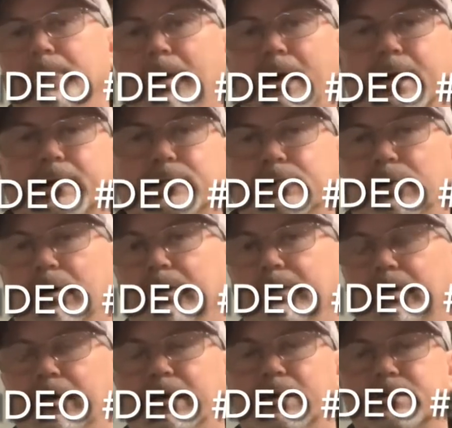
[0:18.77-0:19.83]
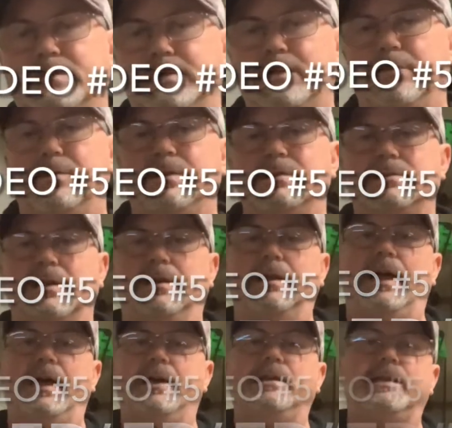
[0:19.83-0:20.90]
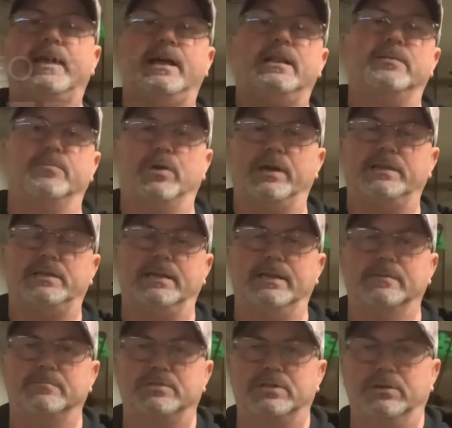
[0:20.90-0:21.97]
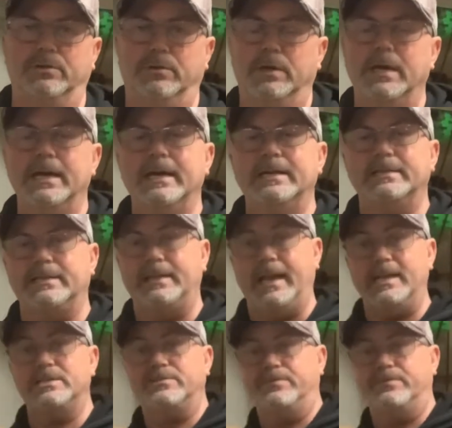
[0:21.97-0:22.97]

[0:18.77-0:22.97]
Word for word: back to our video series on how to calibrate the M2. Today's